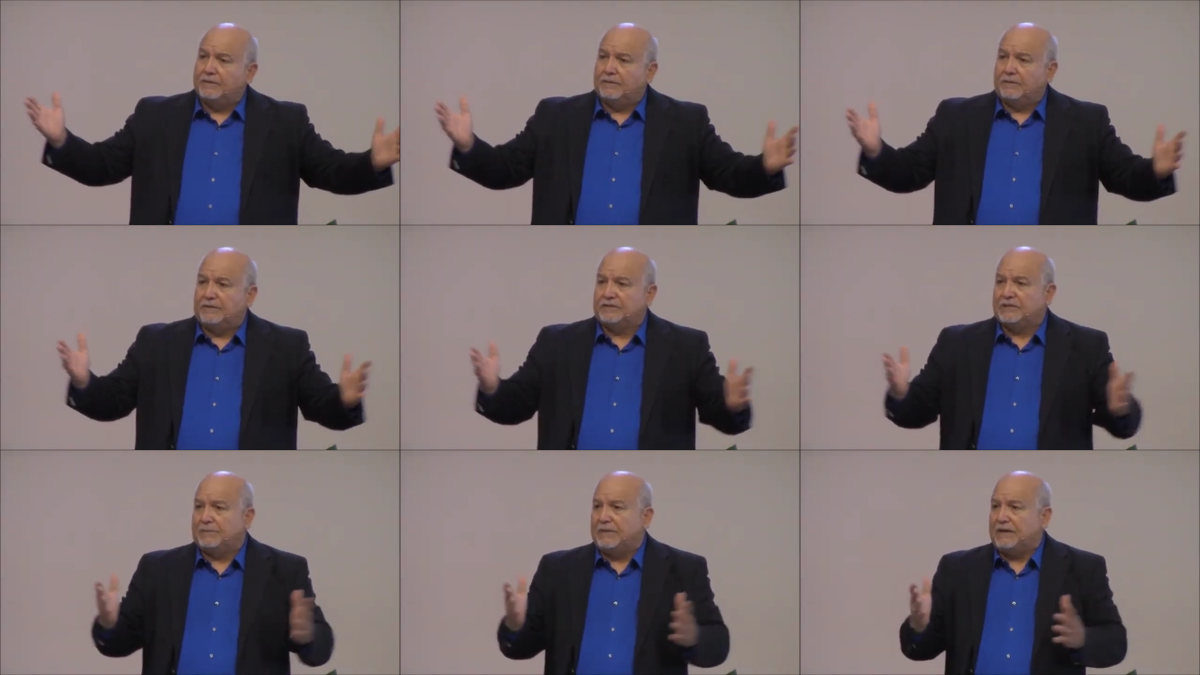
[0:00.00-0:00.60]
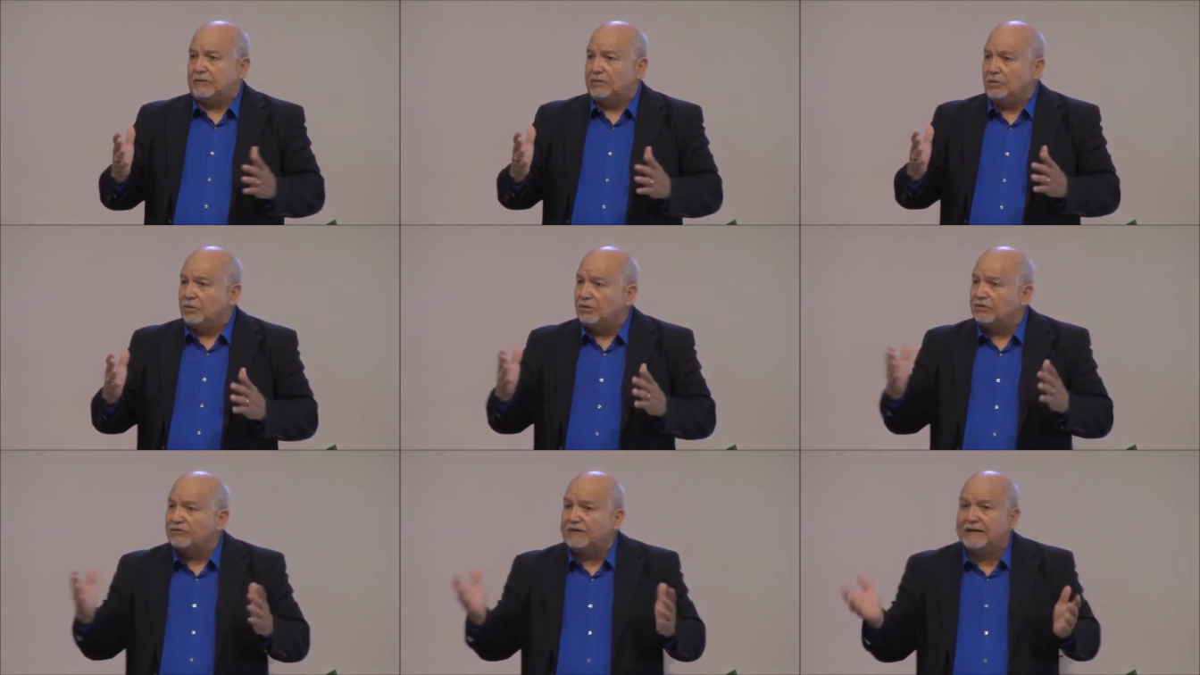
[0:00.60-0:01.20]
It's about
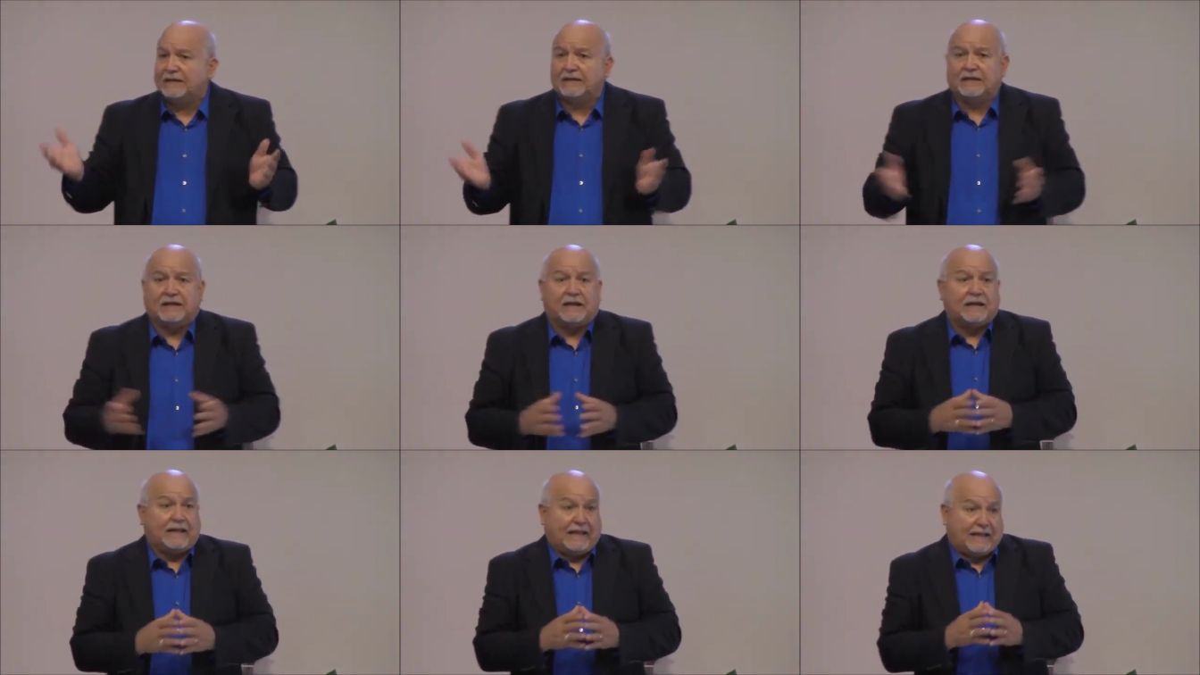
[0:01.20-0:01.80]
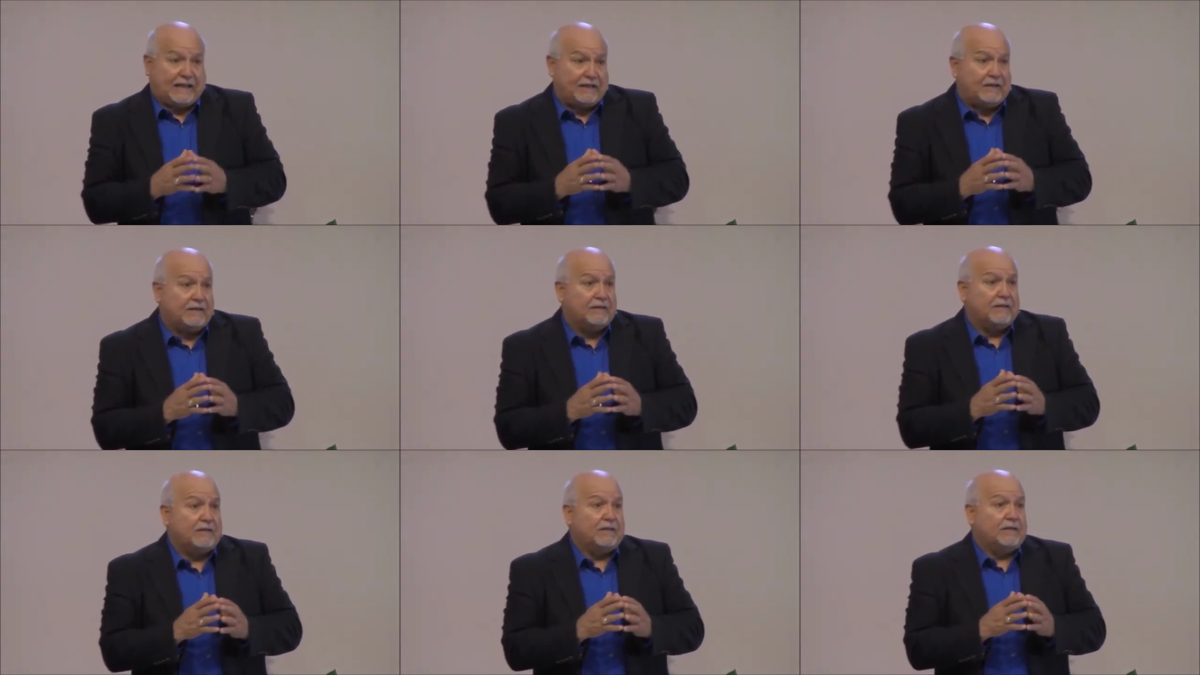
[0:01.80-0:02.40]
glorifying God and
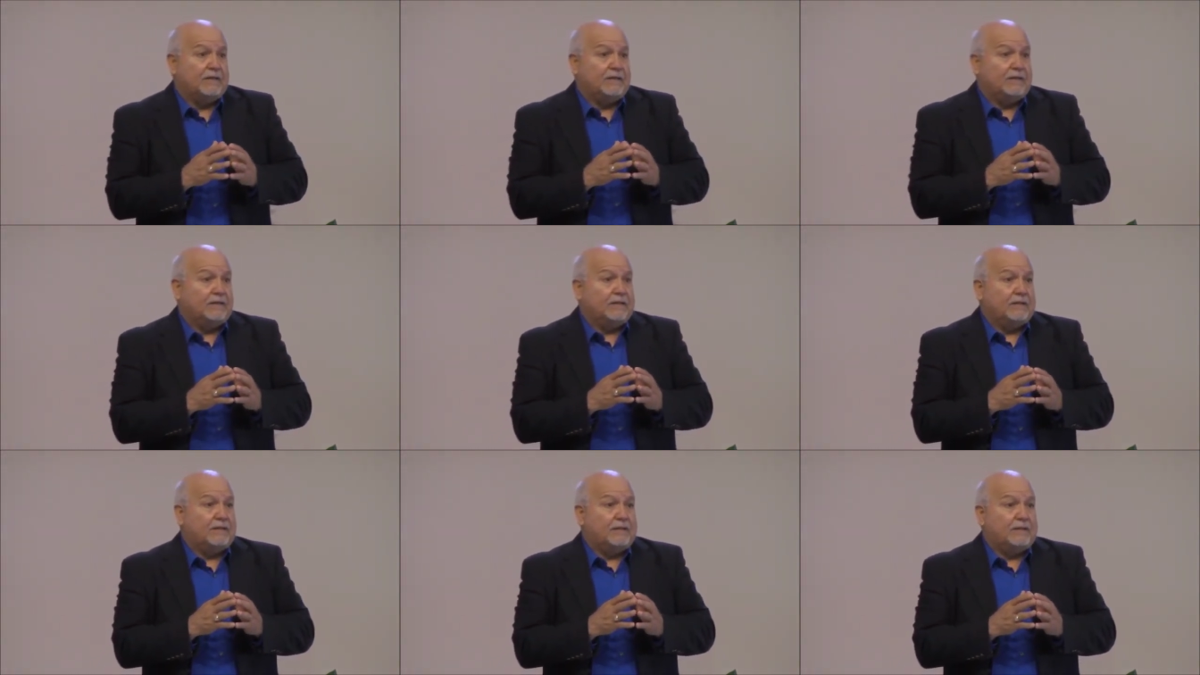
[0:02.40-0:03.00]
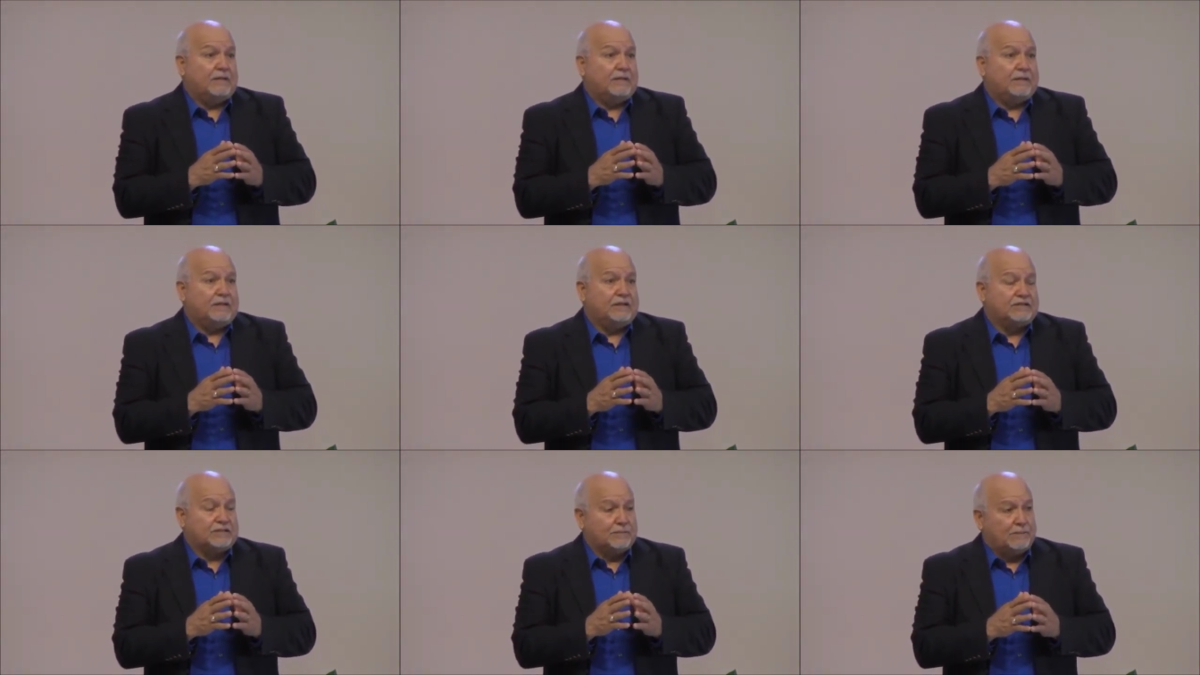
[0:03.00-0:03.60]

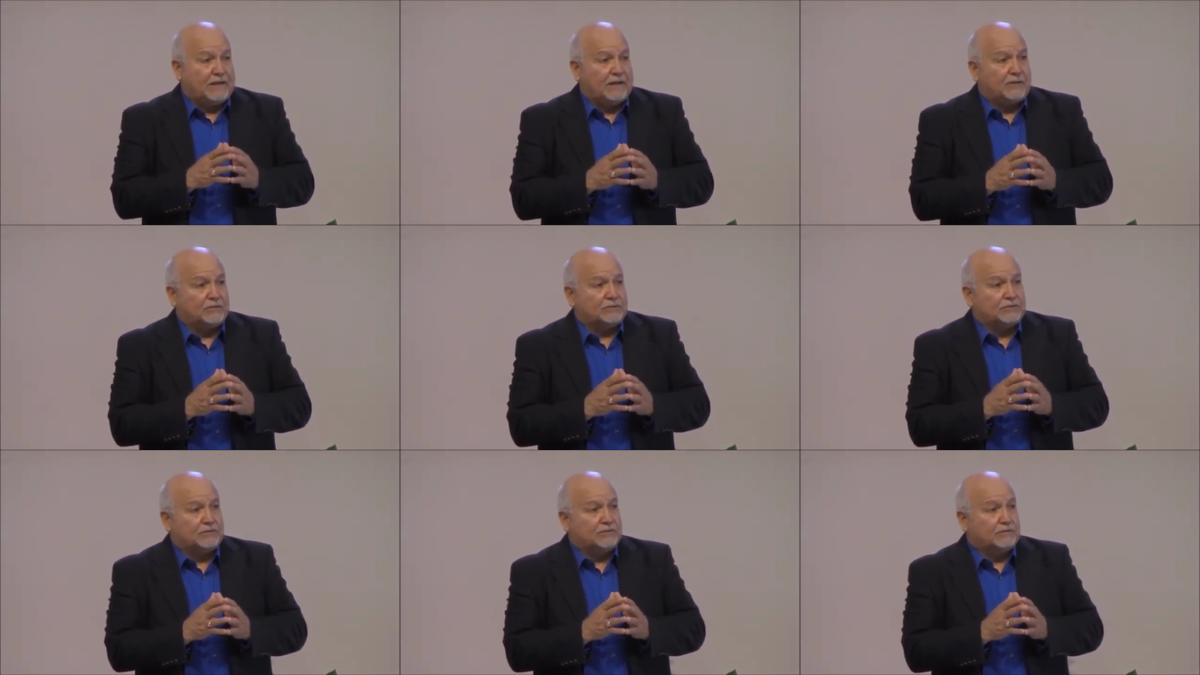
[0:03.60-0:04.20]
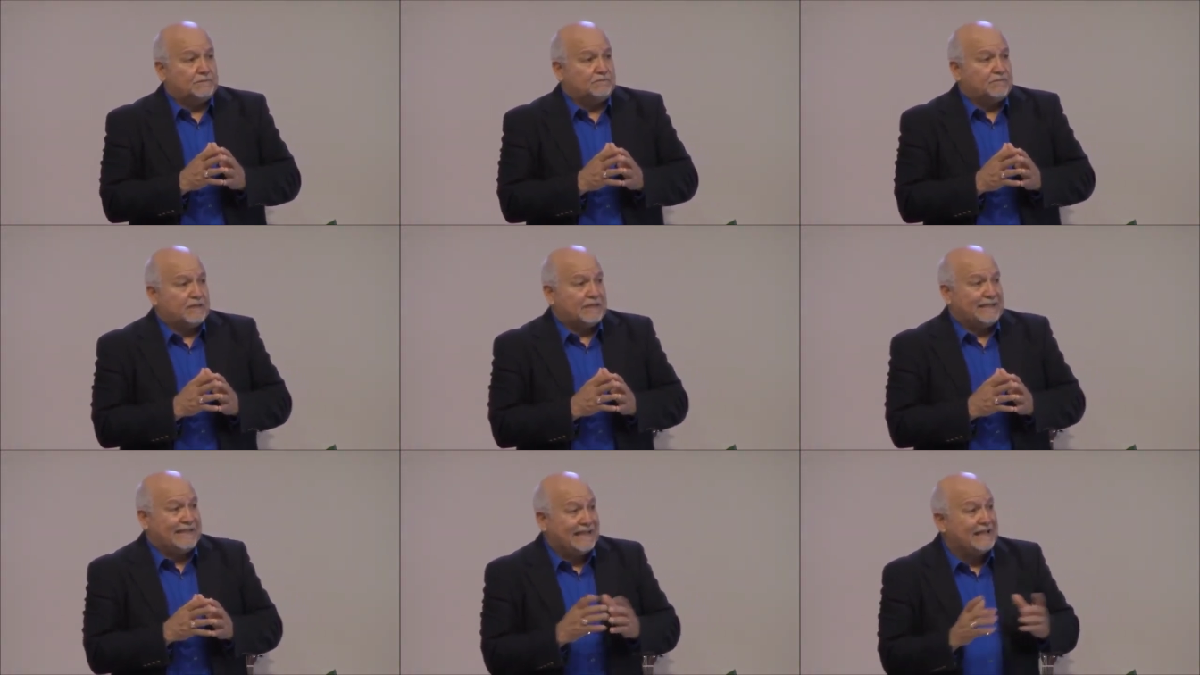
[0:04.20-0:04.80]
it's about
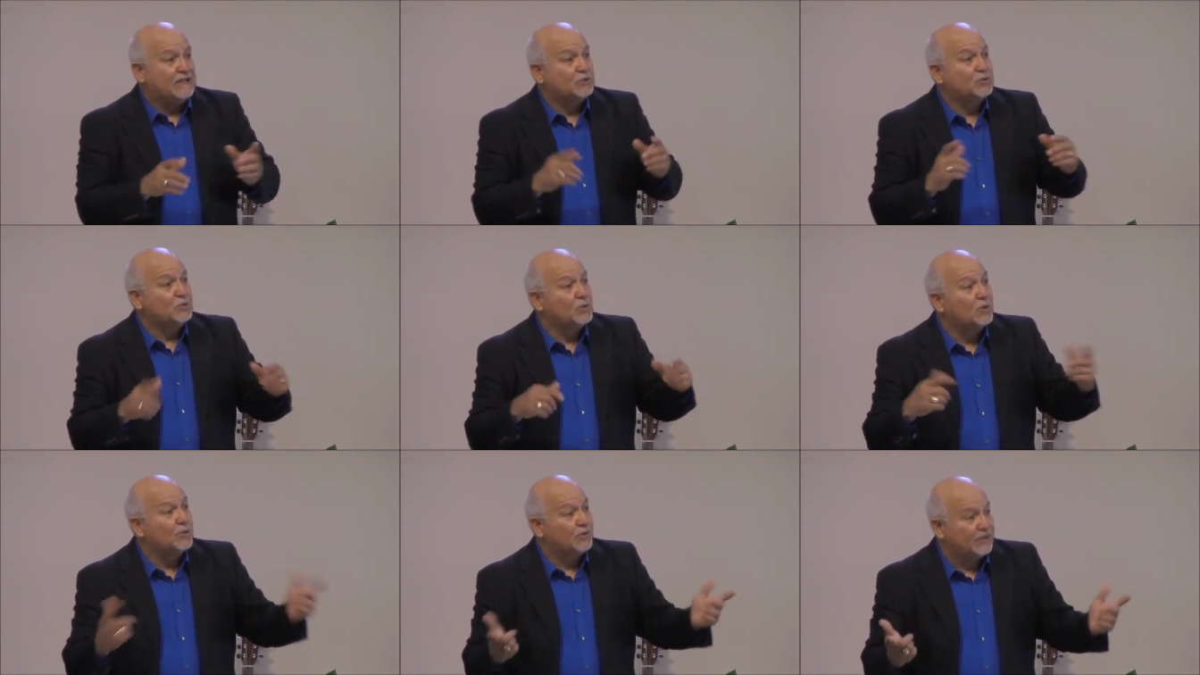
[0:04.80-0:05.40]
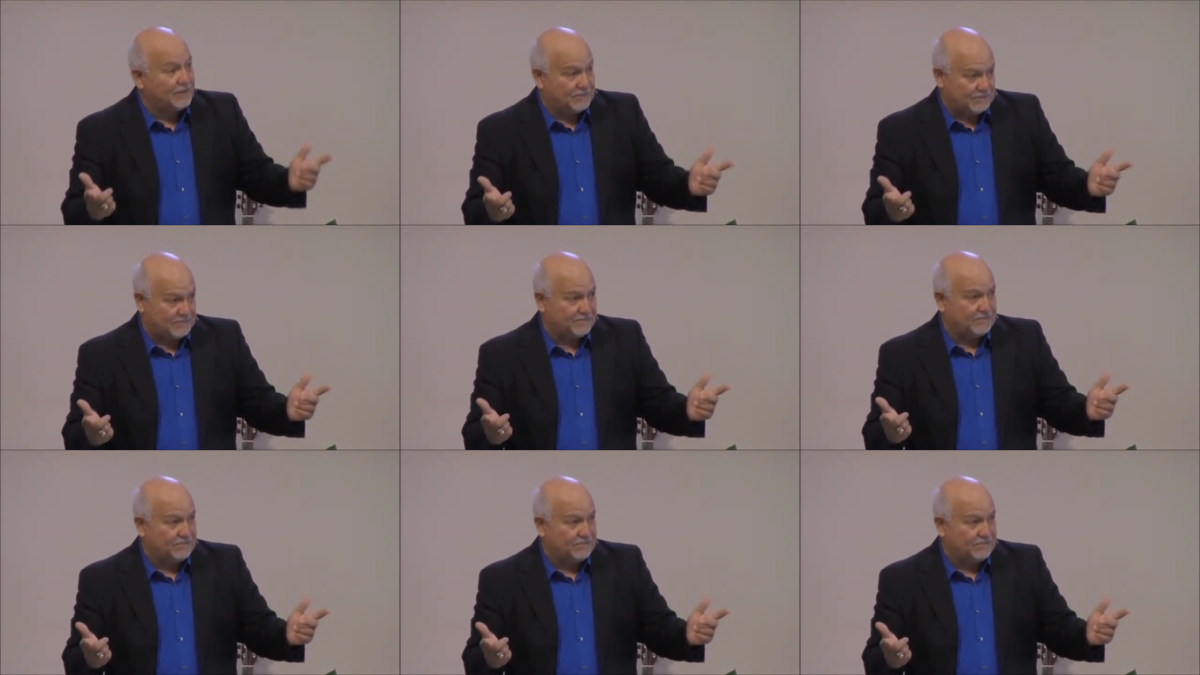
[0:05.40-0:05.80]
getting to know Him.